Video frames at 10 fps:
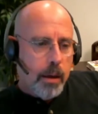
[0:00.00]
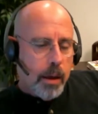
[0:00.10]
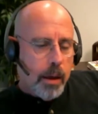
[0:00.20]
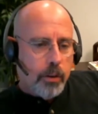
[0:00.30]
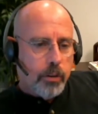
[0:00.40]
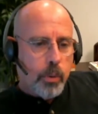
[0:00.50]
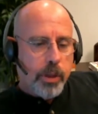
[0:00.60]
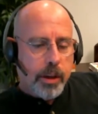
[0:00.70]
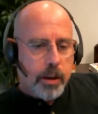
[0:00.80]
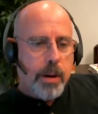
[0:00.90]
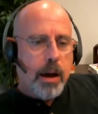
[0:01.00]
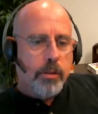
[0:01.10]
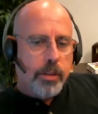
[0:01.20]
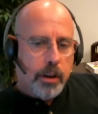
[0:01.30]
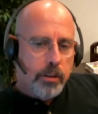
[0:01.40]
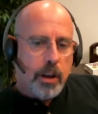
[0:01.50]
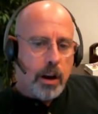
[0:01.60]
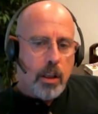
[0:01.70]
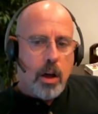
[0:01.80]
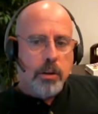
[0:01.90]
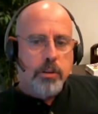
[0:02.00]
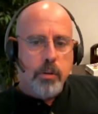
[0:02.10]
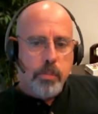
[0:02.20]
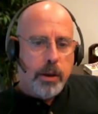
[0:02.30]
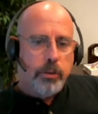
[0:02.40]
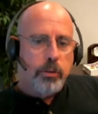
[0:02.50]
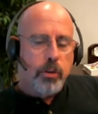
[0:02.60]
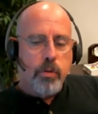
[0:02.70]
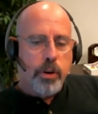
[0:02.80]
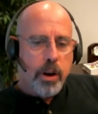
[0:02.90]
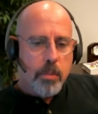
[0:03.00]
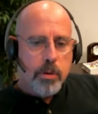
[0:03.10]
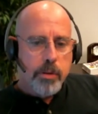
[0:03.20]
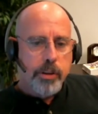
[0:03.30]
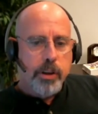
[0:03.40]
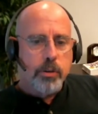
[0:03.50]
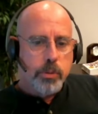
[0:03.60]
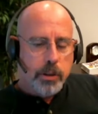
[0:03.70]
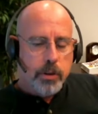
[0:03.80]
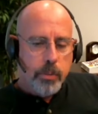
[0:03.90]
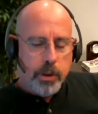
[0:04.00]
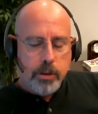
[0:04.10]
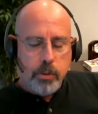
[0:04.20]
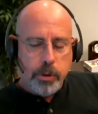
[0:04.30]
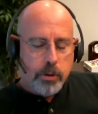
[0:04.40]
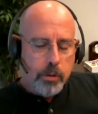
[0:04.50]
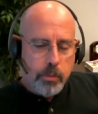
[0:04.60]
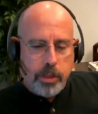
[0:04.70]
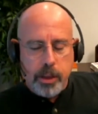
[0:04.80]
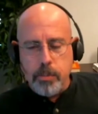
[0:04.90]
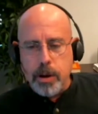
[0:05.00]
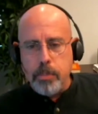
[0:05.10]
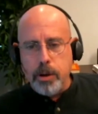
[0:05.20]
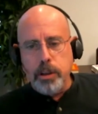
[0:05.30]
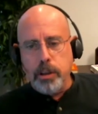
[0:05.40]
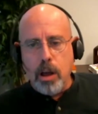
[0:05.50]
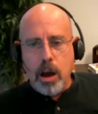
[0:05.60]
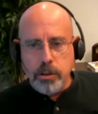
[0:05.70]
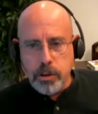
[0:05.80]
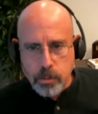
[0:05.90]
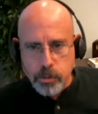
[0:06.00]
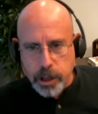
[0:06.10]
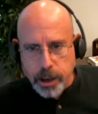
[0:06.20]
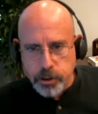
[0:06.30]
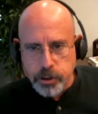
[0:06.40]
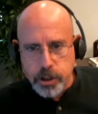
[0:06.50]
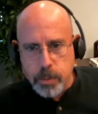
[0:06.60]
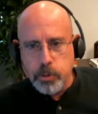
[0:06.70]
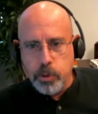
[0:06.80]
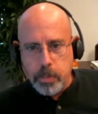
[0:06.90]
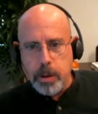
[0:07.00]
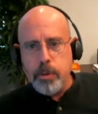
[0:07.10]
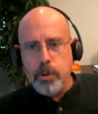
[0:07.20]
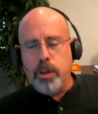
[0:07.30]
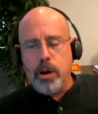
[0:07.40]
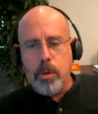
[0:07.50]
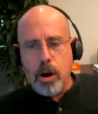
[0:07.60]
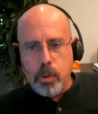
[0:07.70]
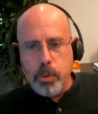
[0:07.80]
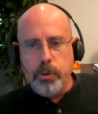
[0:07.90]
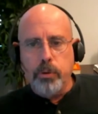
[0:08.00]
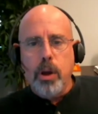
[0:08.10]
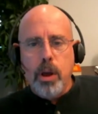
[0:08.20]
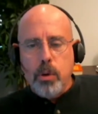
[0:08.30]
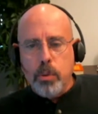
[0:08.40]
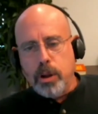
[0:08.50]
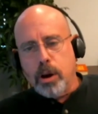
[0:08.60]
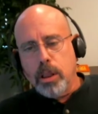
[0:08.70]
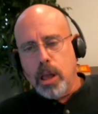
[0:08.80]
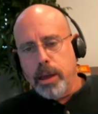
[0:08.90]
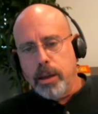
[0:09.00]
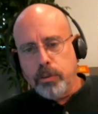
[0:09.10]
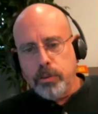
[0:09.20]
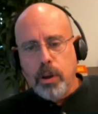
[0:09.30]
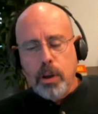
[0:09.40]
And so we think about things on a long-term basis over a number of years. We think about building long-term relationships with people, with our borrowers, with our clients.